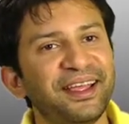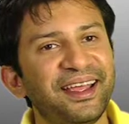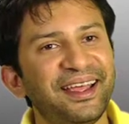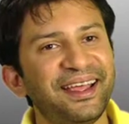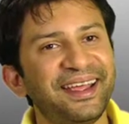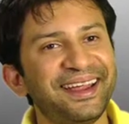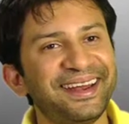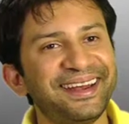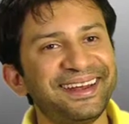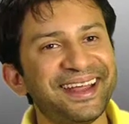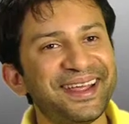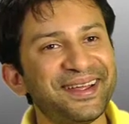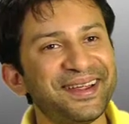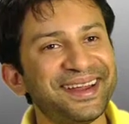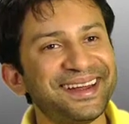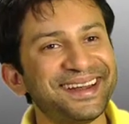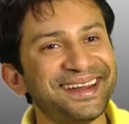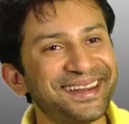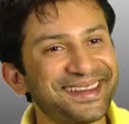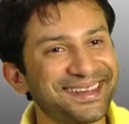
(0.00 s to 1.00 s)
and
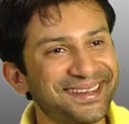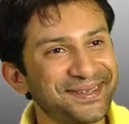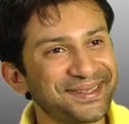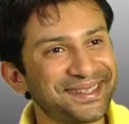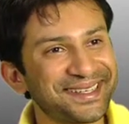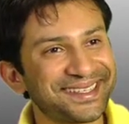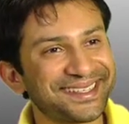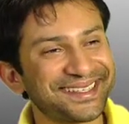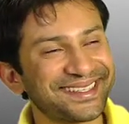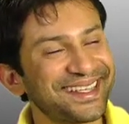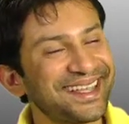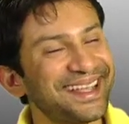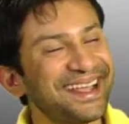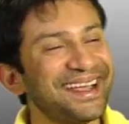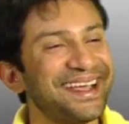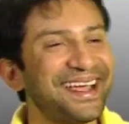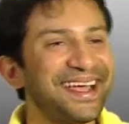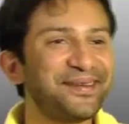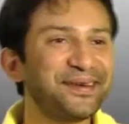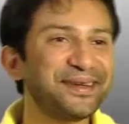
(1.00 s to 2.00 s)
it was just,
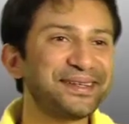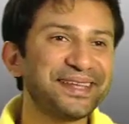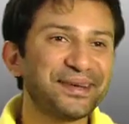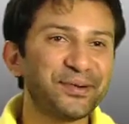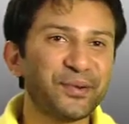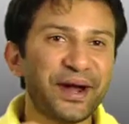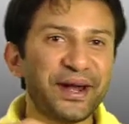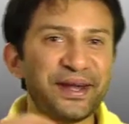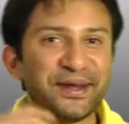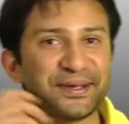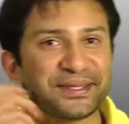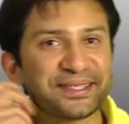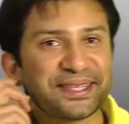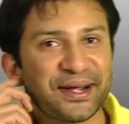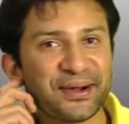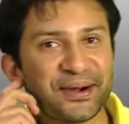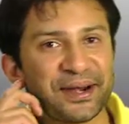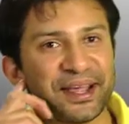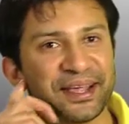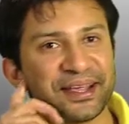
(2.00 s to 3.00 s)
everyone's like, why do you
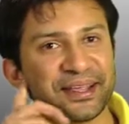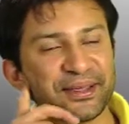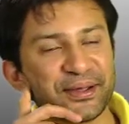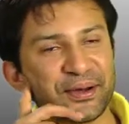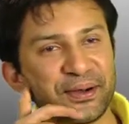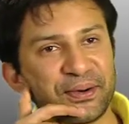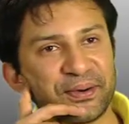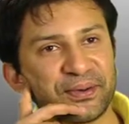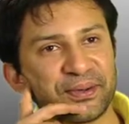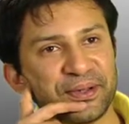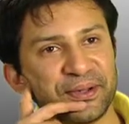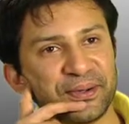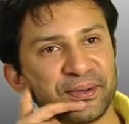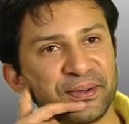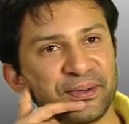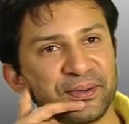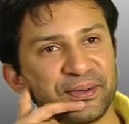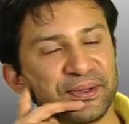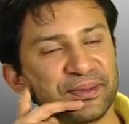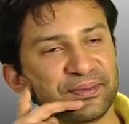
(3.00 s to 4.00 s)
sound like, you know,
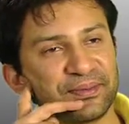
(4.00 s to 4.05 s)
you